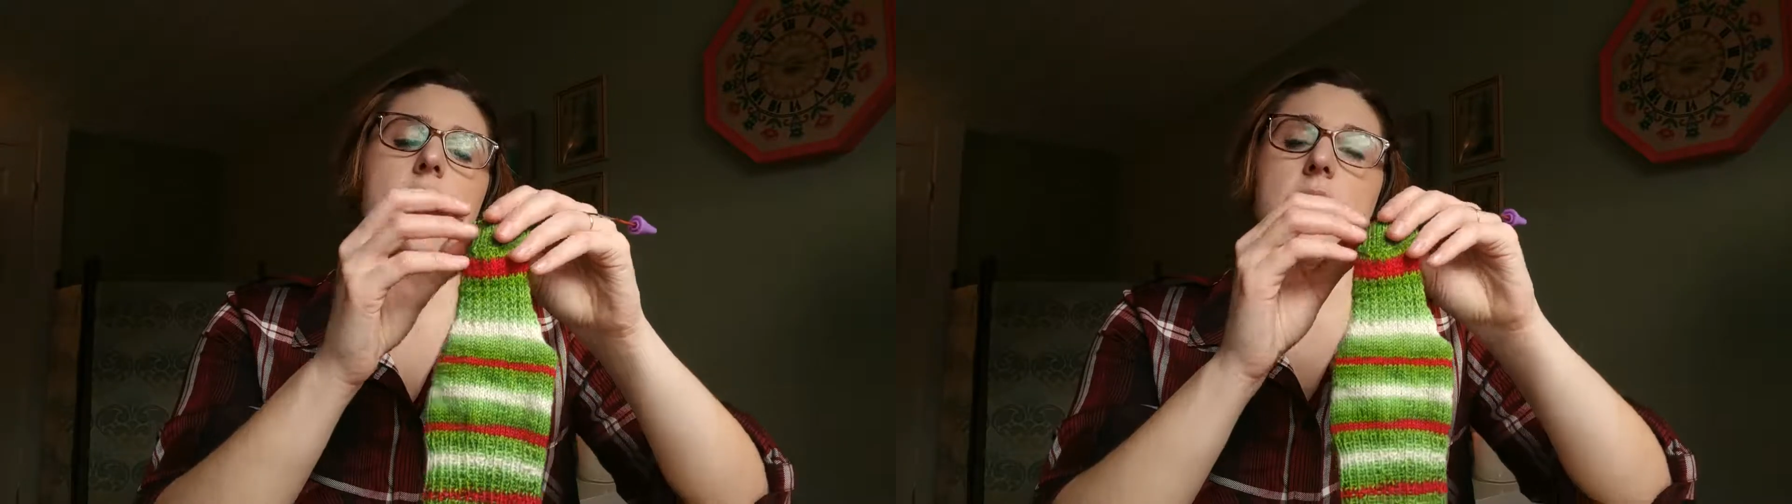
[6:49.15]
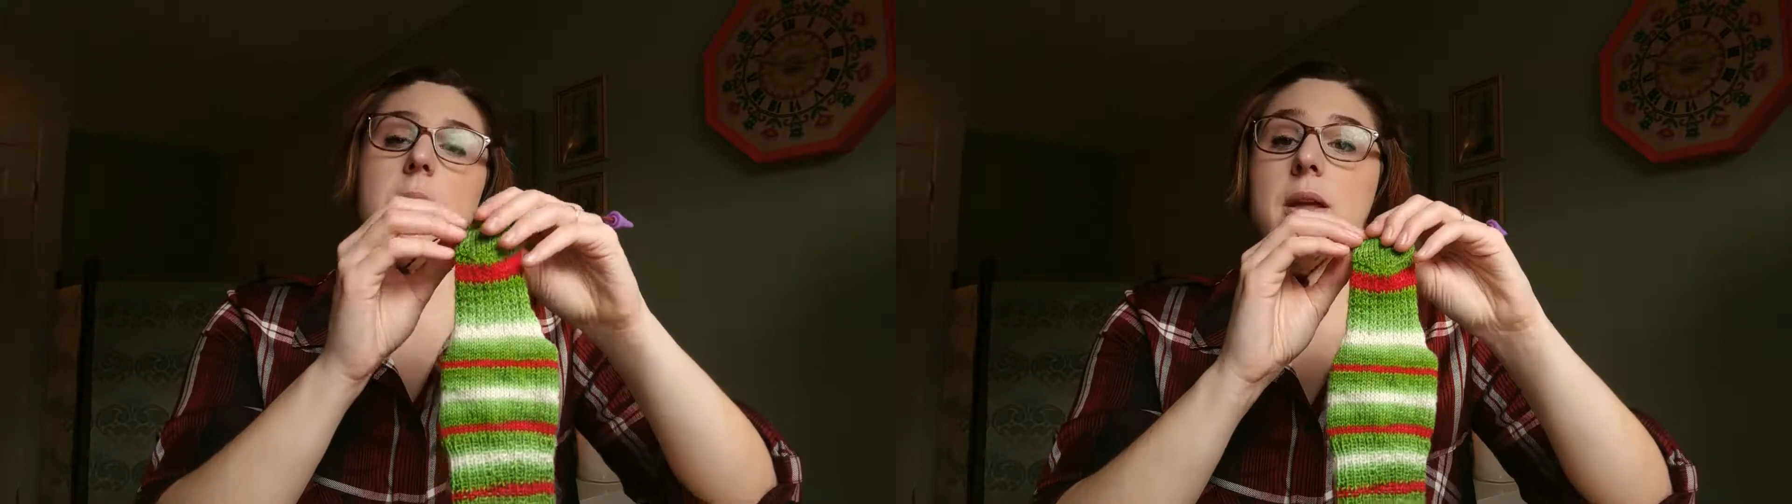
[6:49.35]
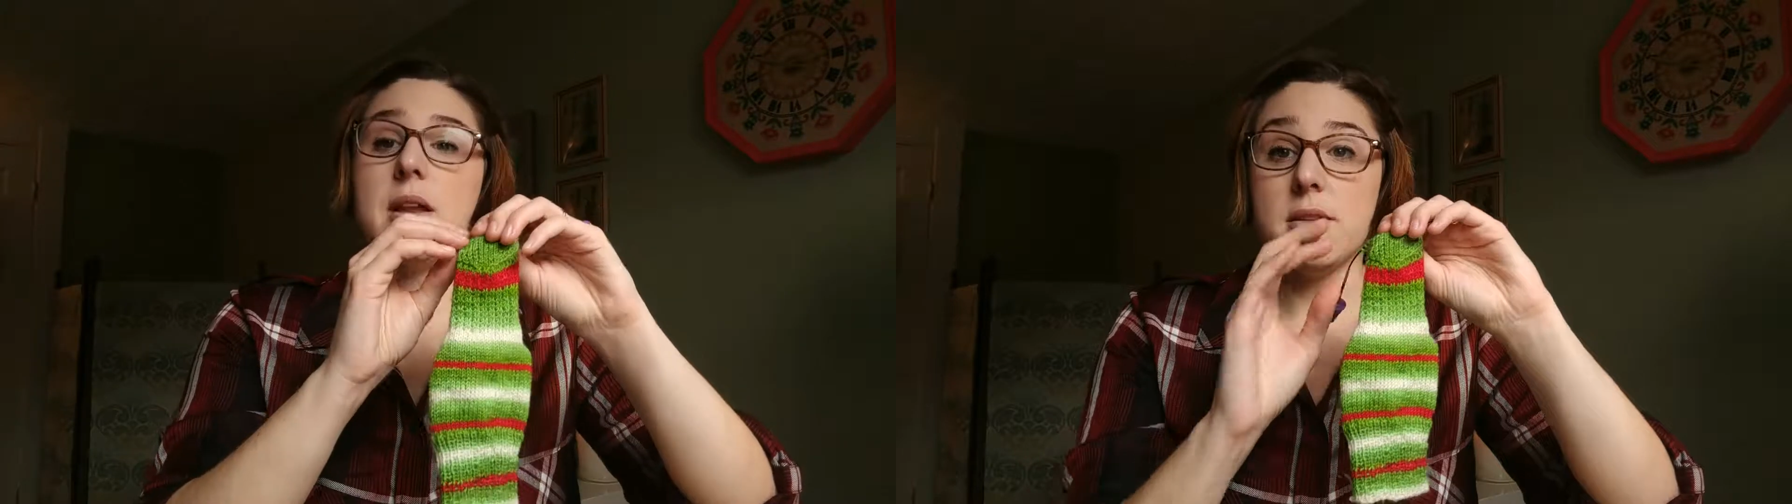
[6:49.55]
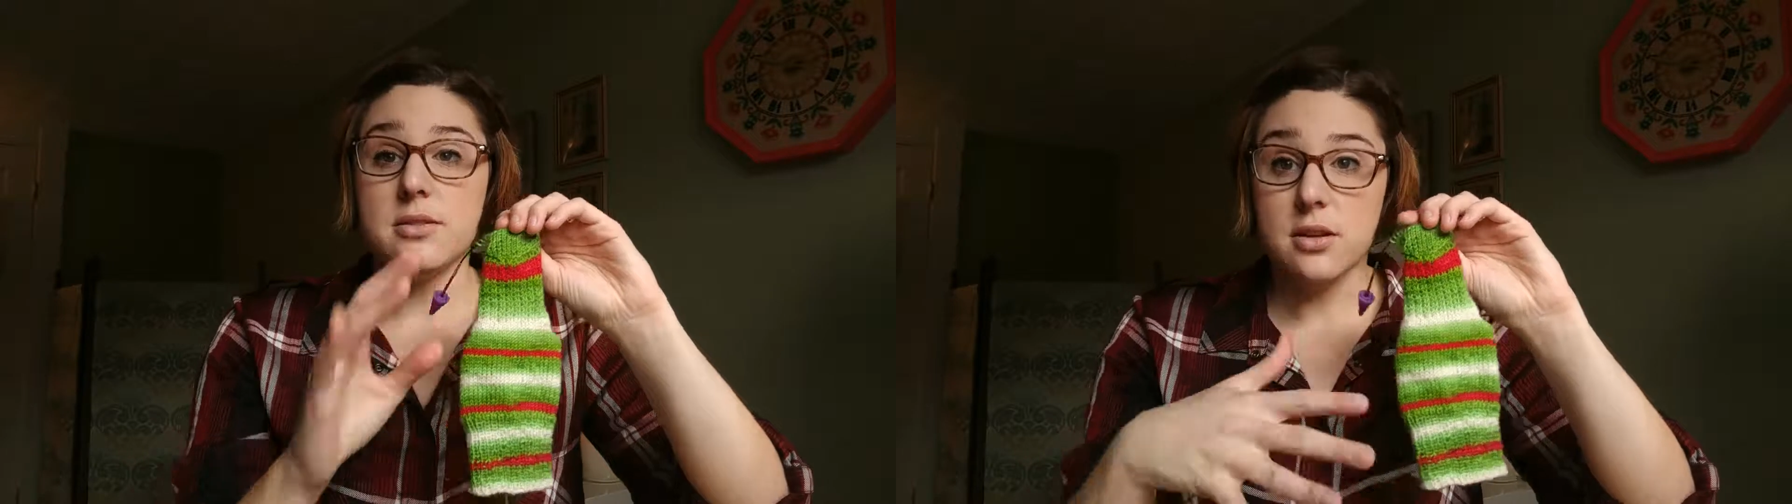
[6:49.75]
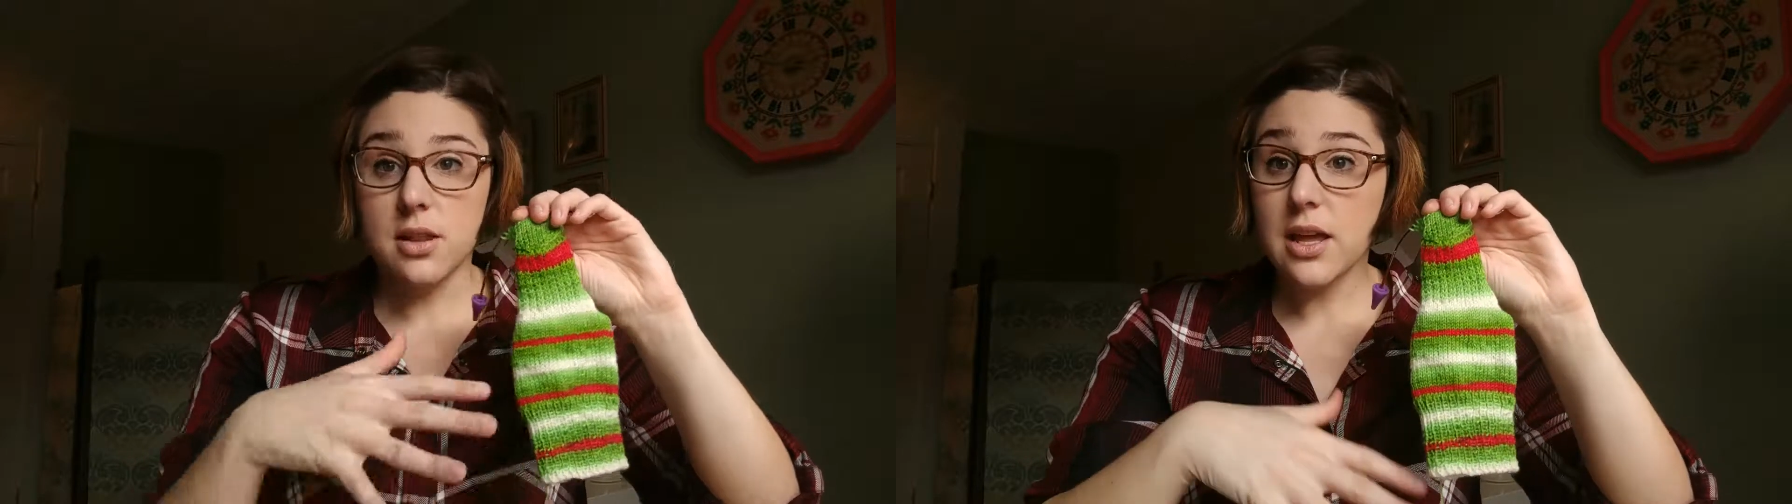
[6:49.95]
and my needles
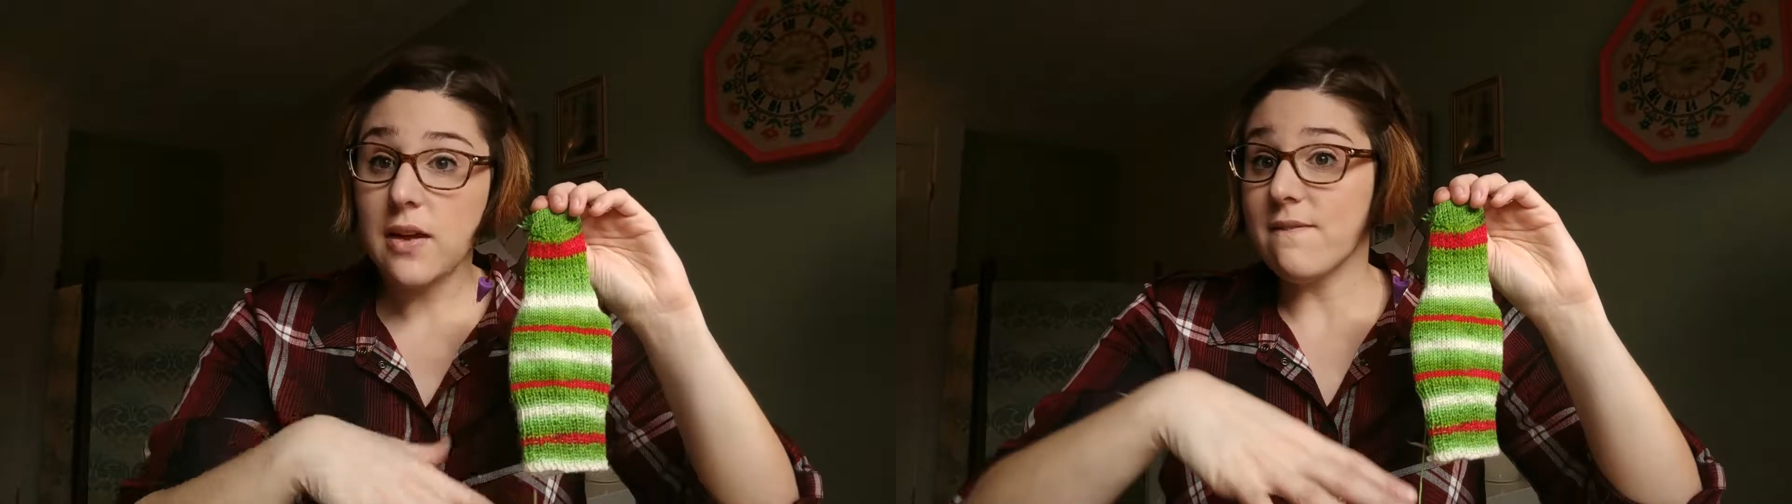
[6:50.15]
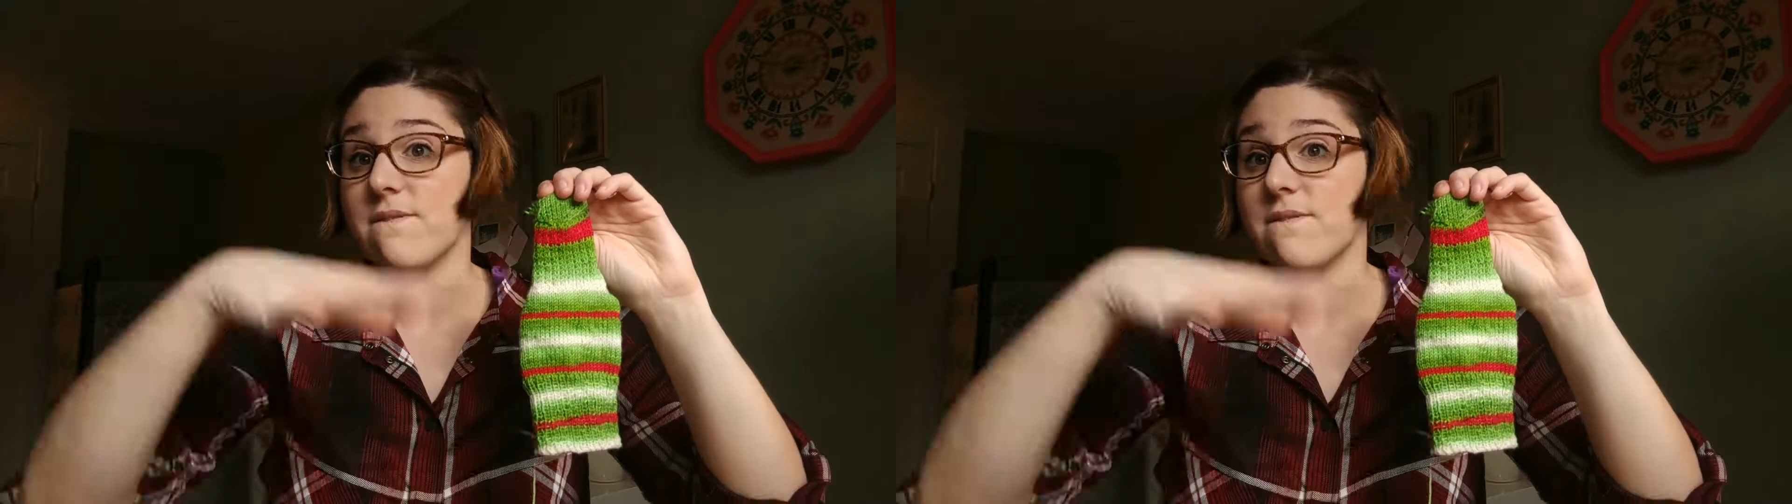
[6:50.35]
aren't like